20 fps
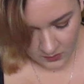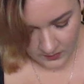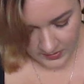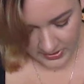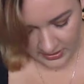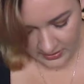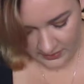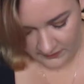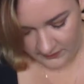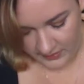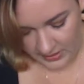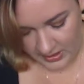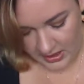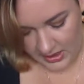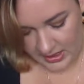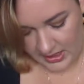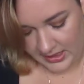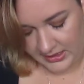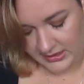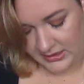We have
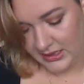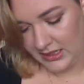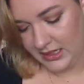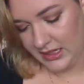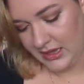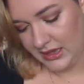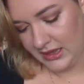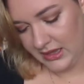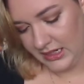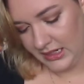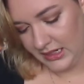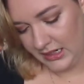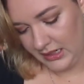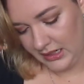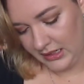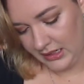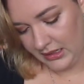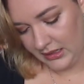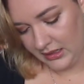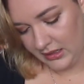got
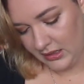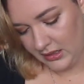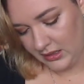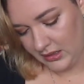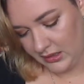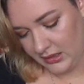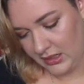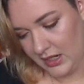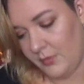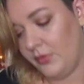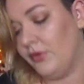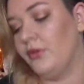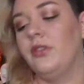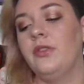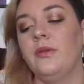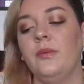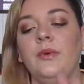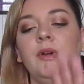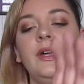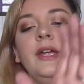the number
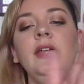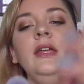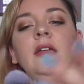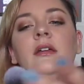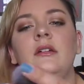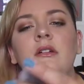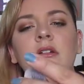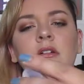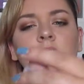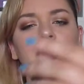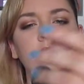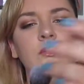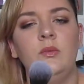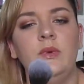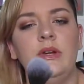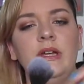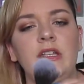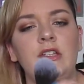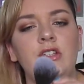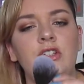3,
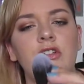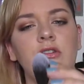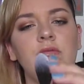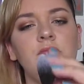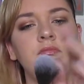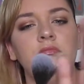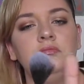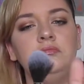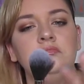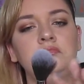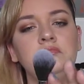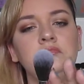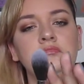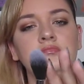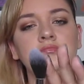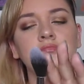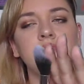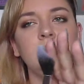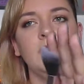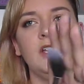which
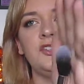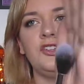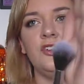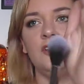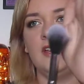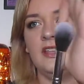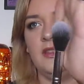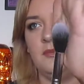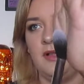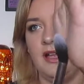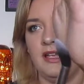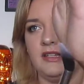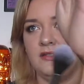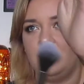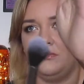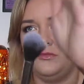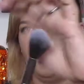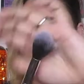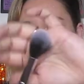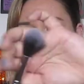I should have
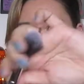took